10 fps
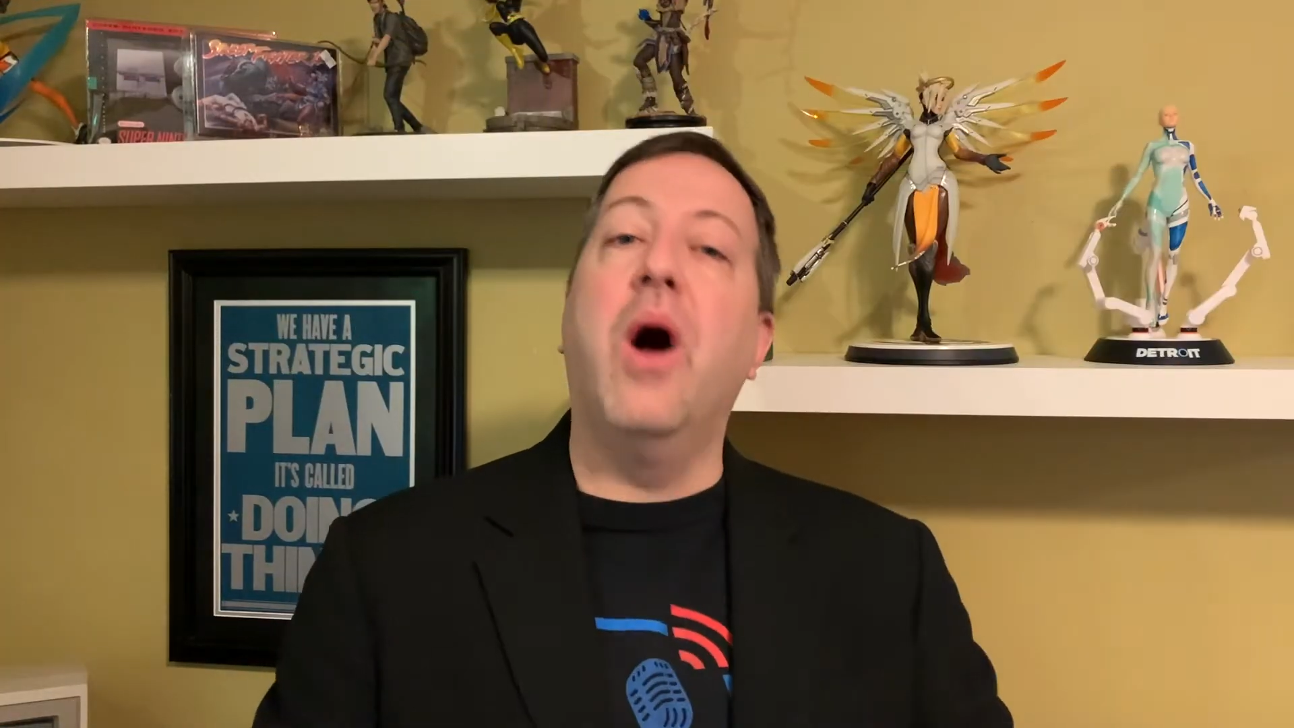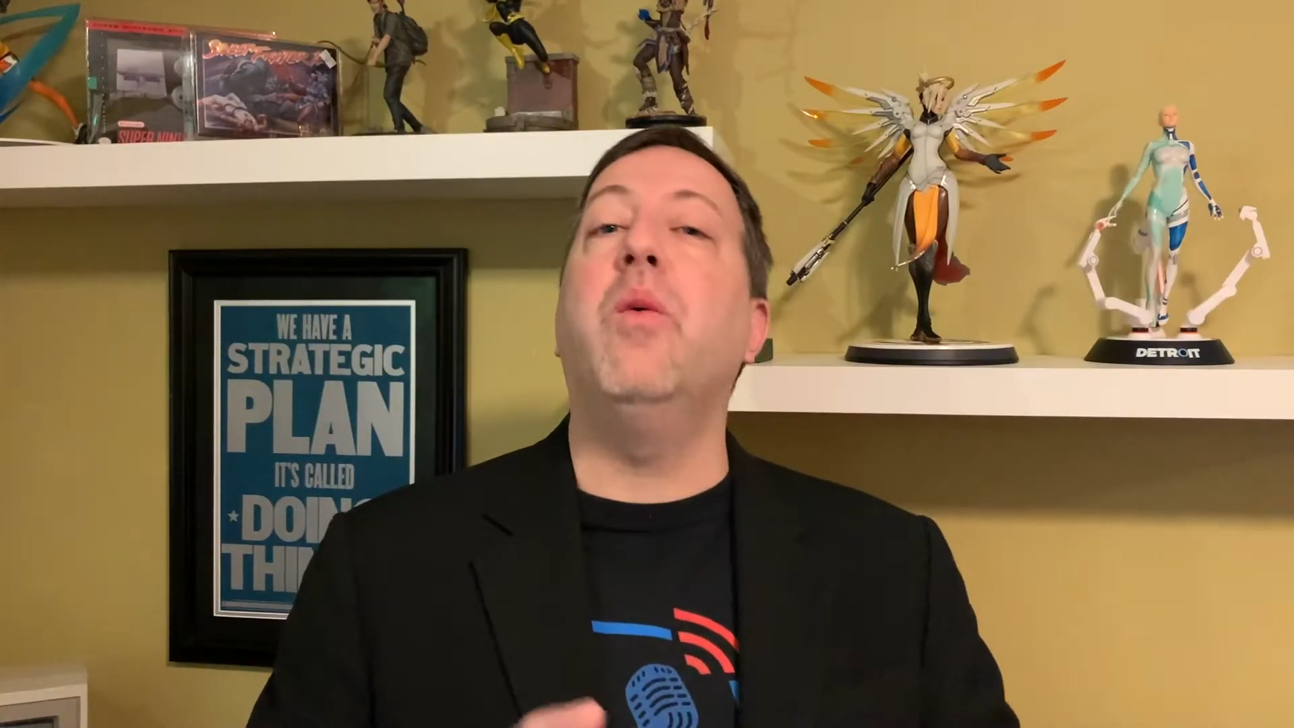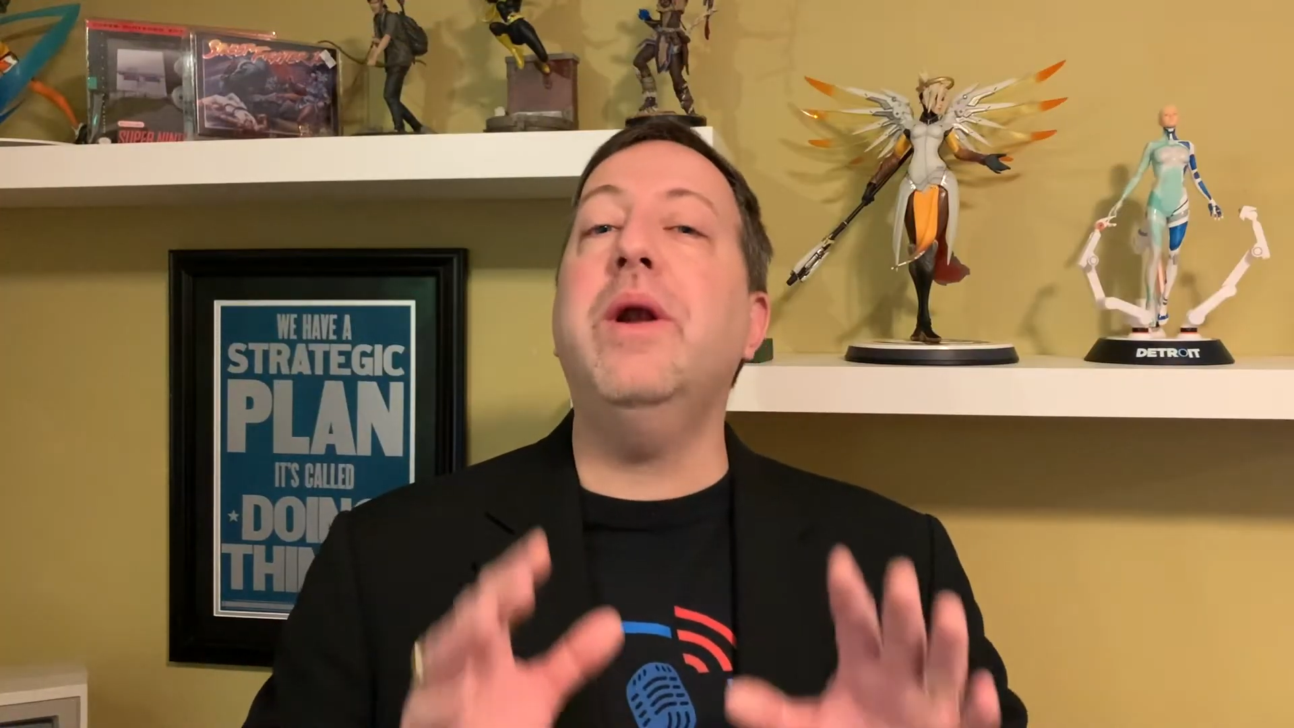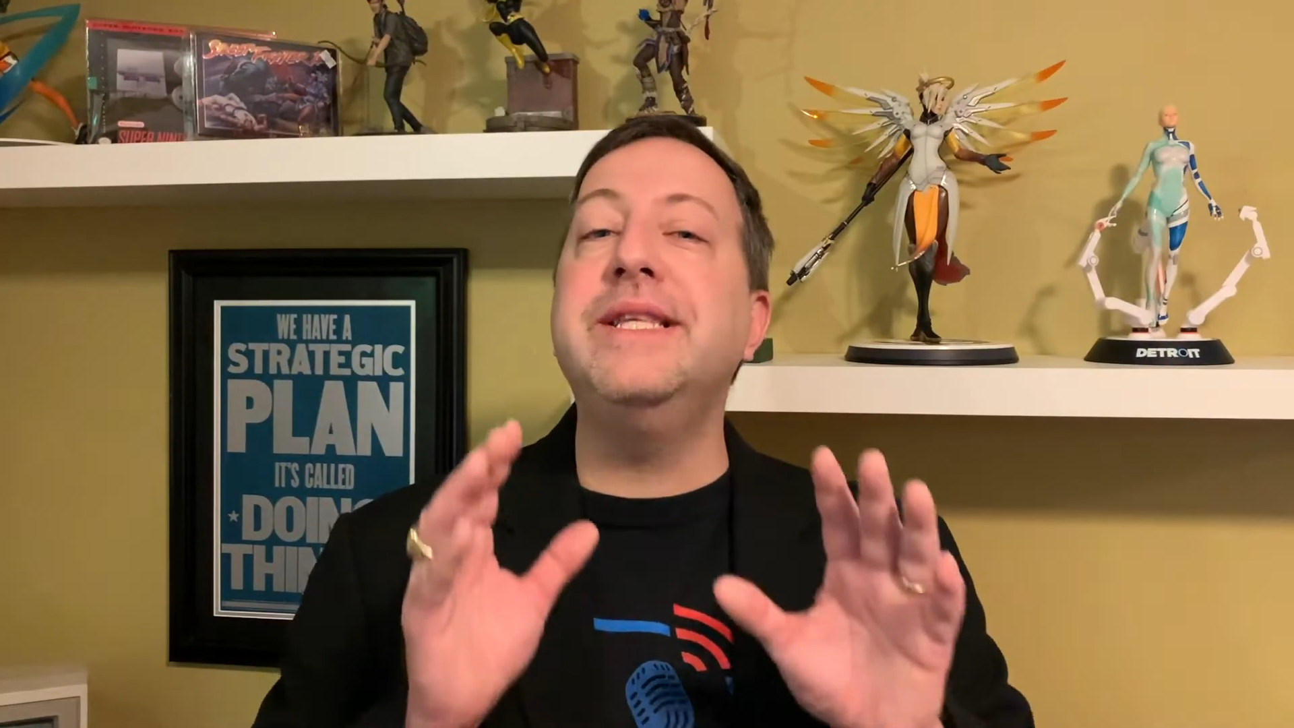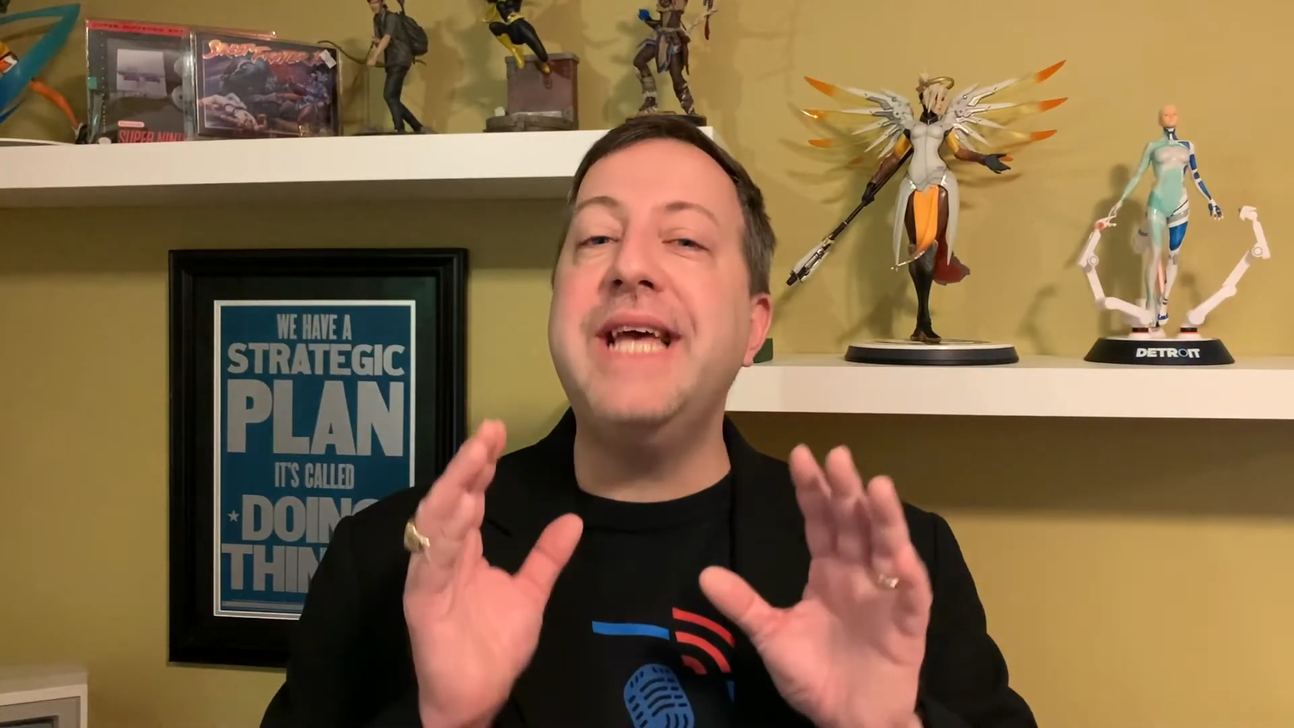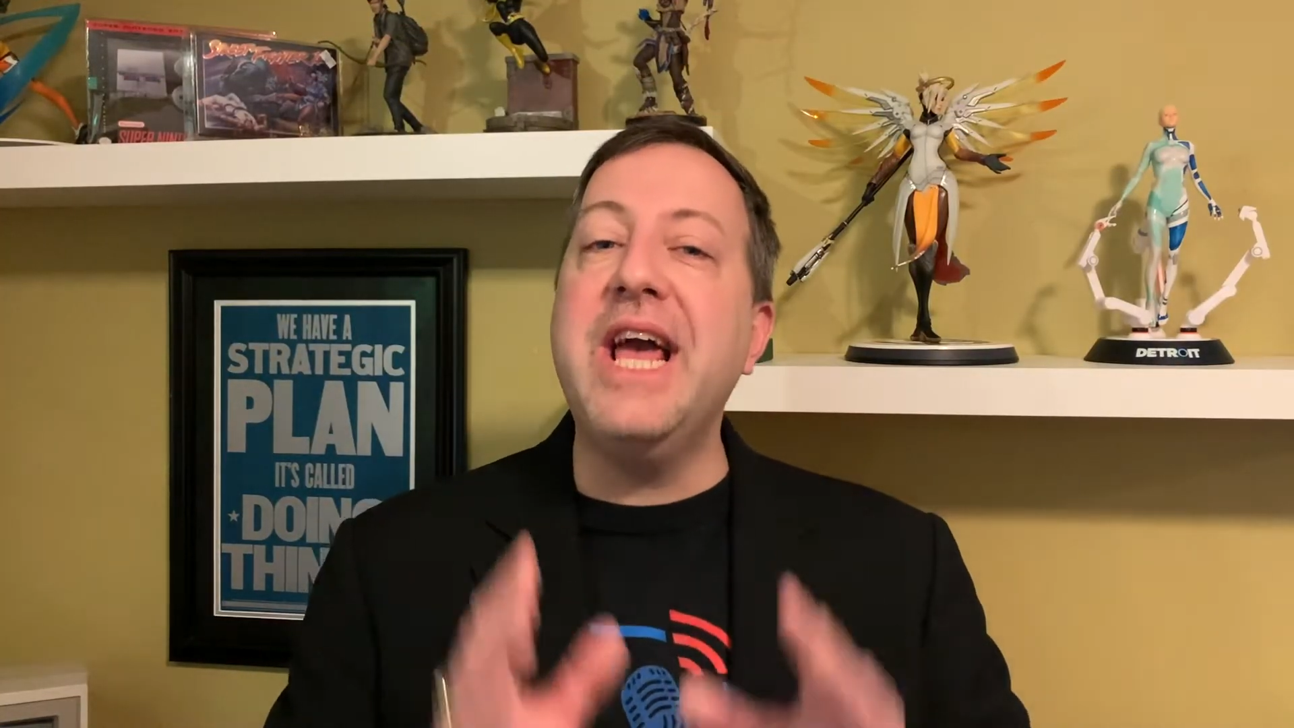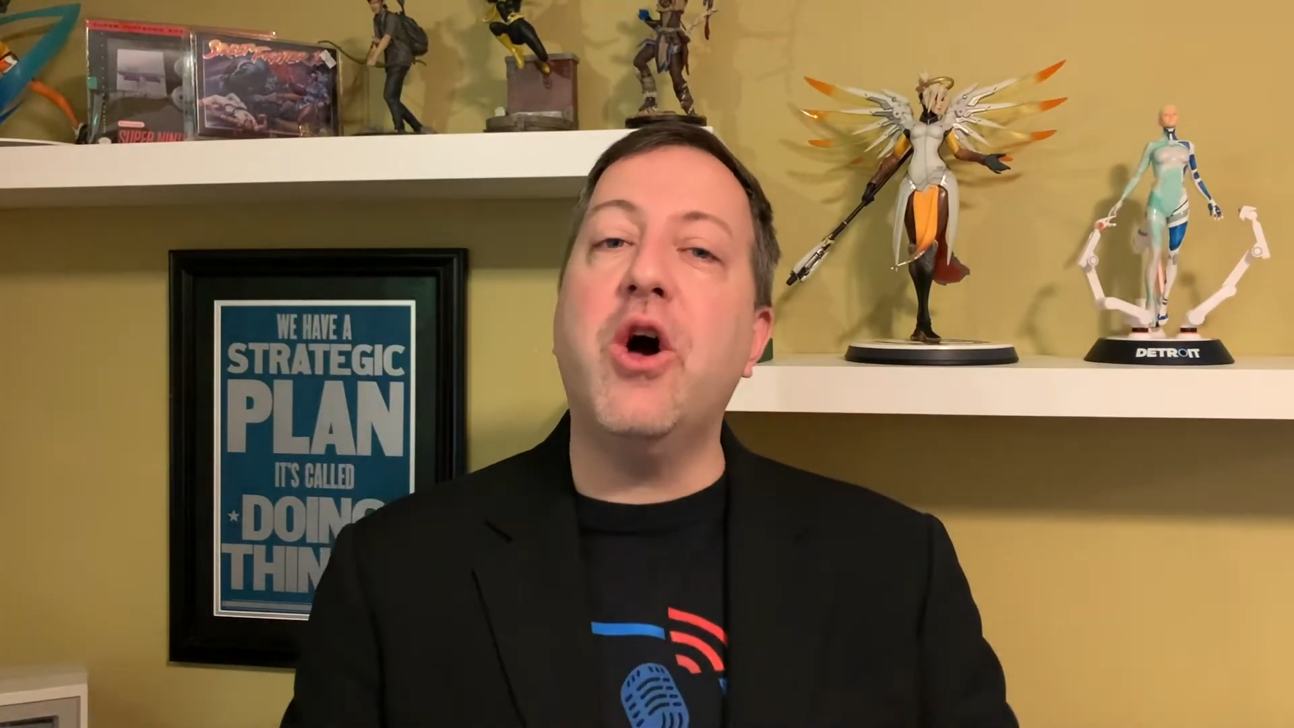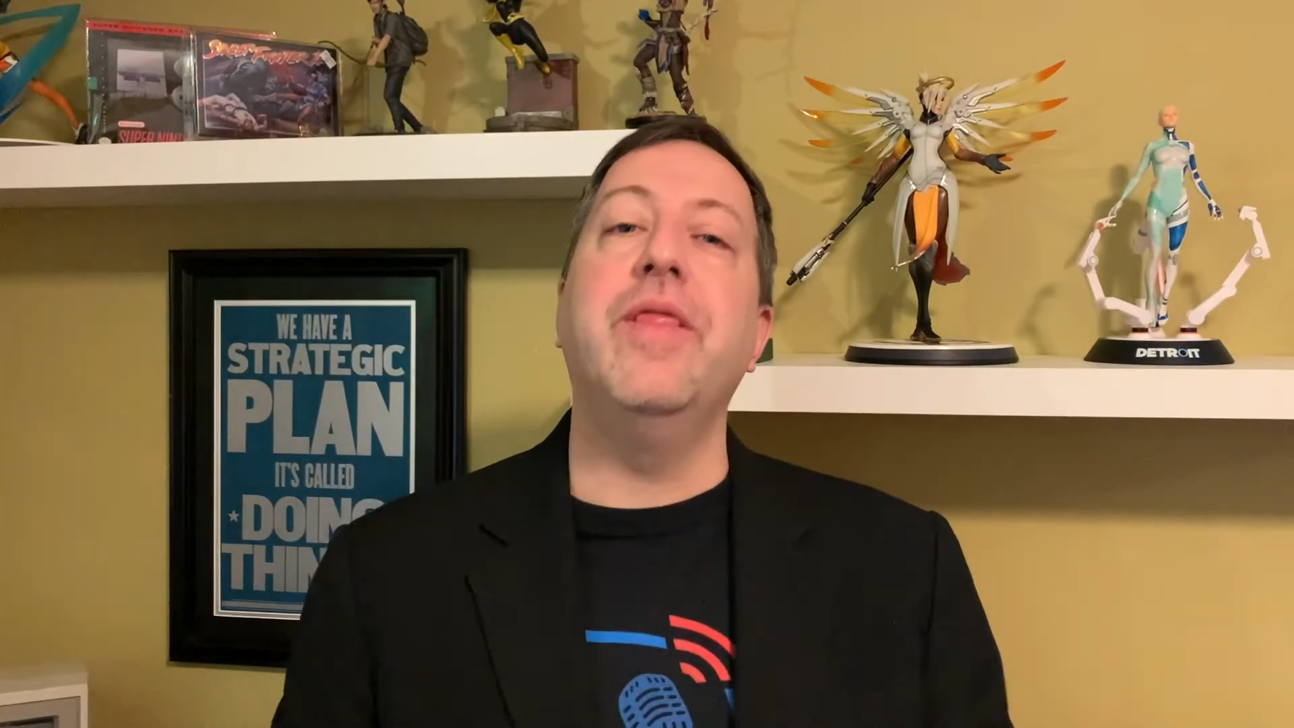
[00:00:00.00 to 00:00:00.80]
I want to take